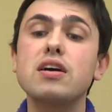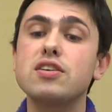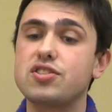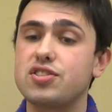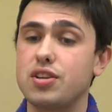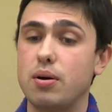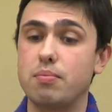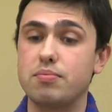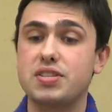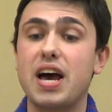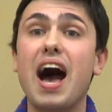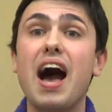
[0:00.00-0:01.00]

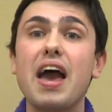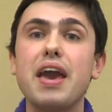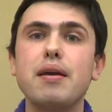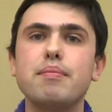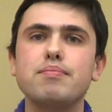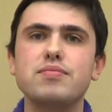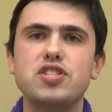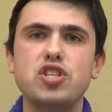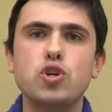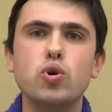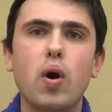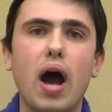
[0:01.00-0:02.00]
Sometimes
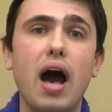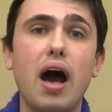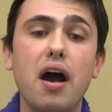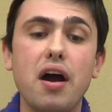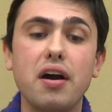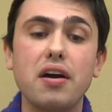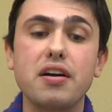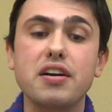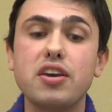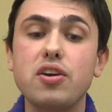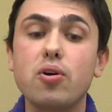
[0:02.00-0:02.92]
you hug